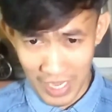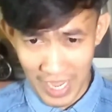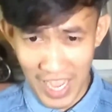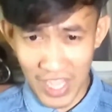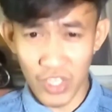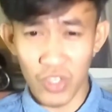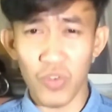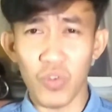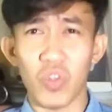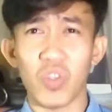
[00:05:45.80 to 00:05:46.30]

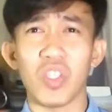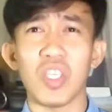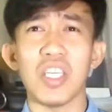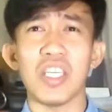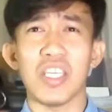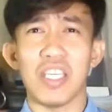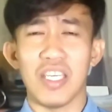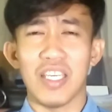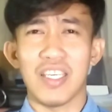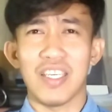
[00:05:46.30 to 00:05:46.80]
as you
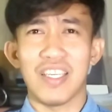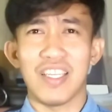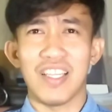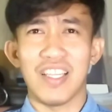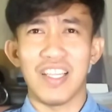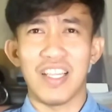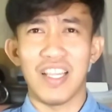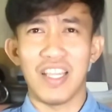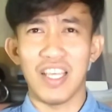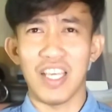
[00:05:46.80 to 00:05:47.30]
see
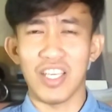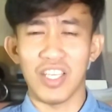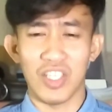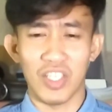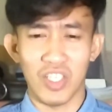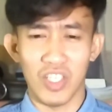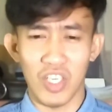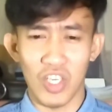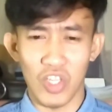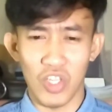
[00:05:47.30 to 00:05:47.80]

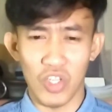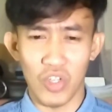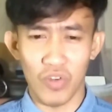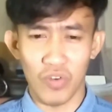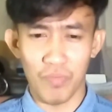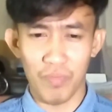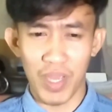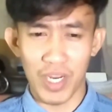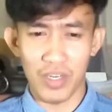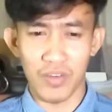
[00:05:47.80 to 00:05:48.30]
things in
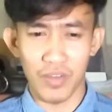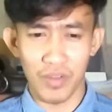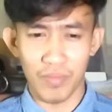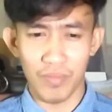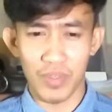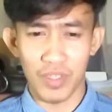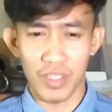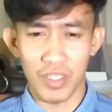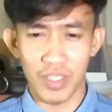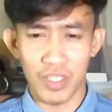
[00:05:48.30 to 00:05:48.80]
your bedroom.
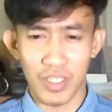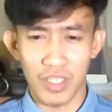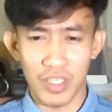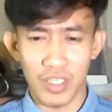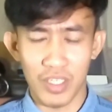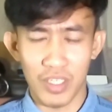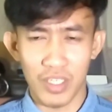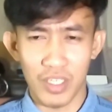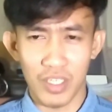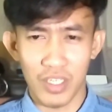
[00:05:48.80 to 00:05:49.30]

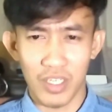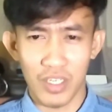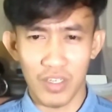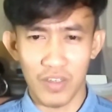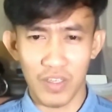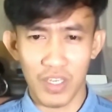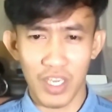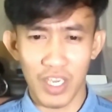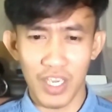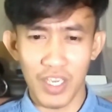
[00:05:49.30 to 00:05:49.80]

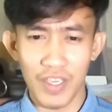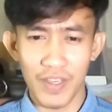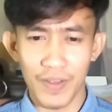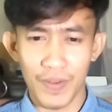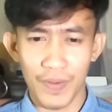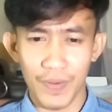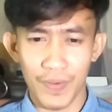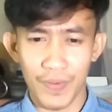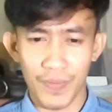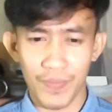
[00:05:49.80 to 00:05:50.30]
Okay?
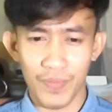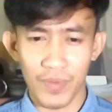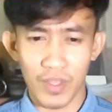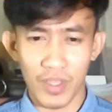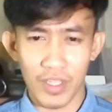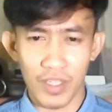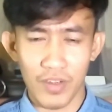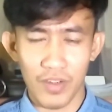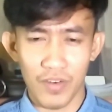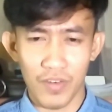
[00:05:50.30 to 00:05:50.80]

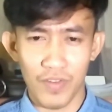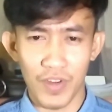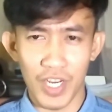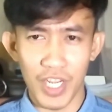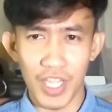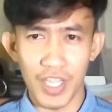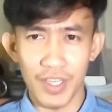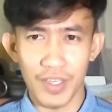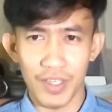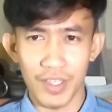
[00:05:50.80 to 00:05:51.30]

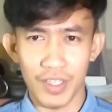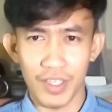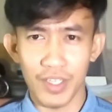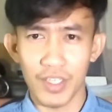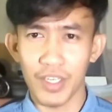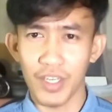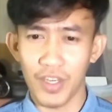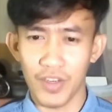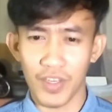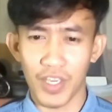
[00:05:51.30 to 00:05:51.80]
Ready?
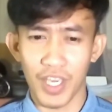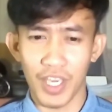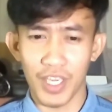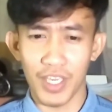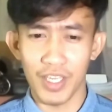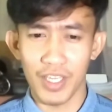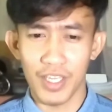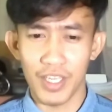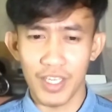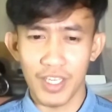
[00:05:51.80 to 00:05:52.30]

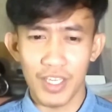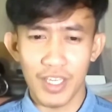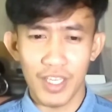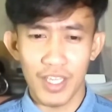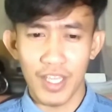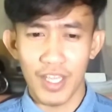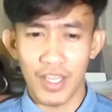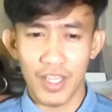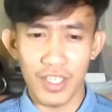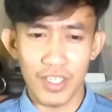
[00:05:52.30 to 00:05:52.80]
Okay.
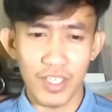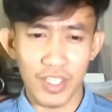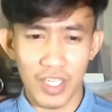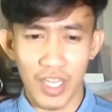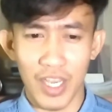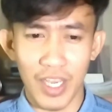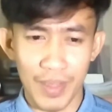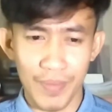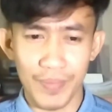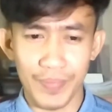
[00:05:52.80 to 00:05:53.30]
This
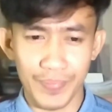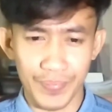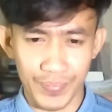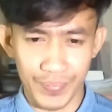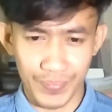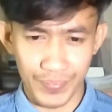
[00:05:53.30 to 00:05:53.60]
time,